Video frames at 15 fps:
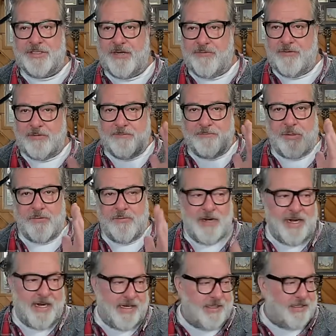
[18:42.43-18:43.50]
They would
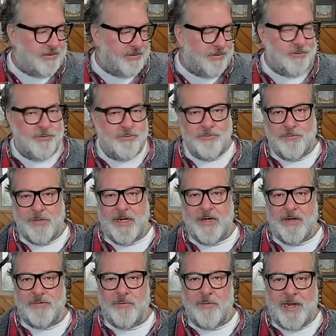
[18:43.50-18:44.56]
parade to
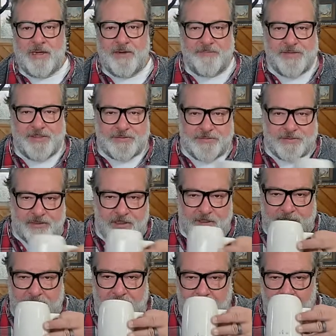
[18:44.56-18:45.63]
where the wedding feast was going
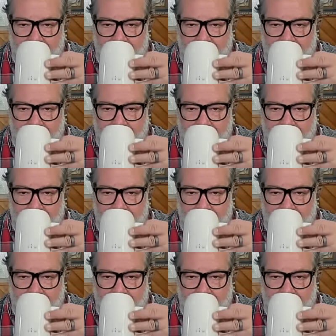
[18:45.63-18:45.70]
to be.